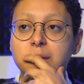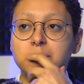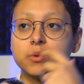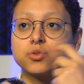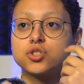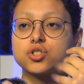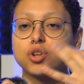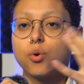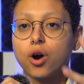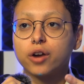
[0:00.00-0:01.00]
but it was just
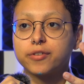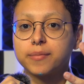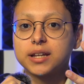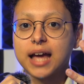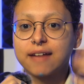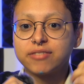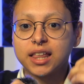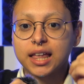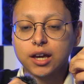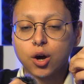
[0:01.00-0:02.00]
so hard for me to have that
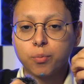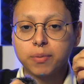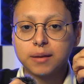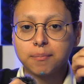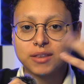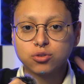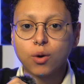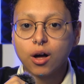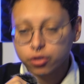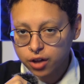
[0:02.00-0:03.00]
like open mental
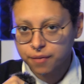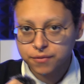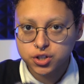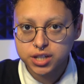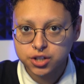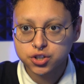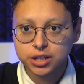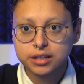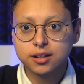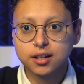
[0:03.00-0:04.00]
health
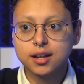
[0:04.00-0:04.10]
conversation.